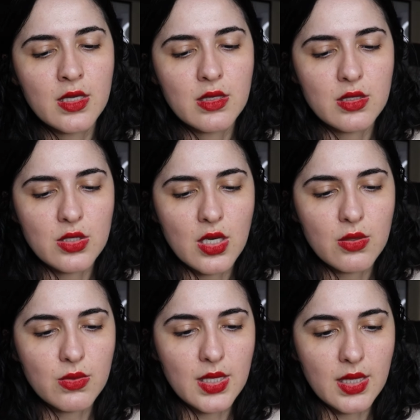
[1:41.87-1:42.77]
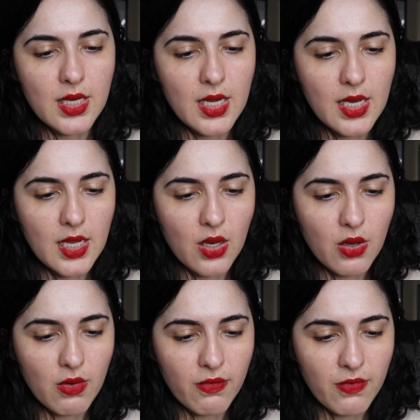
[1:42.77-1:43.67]
There's not really a
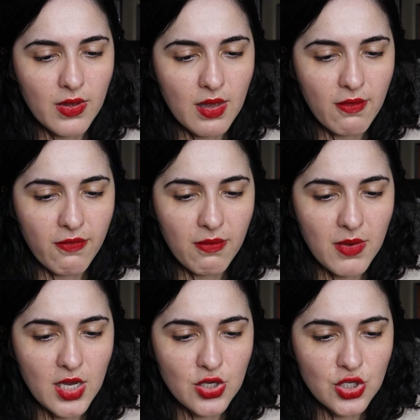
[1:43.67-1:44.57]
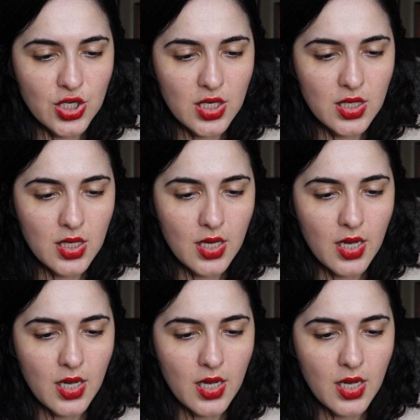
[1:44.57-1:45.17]
lot of information